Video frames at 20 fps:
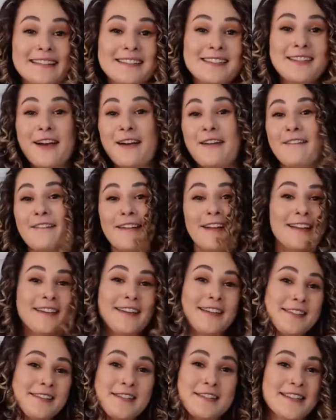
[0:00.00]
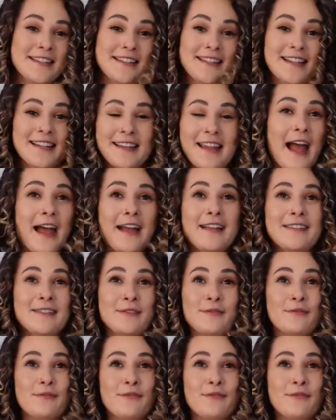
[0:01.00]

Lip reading: So I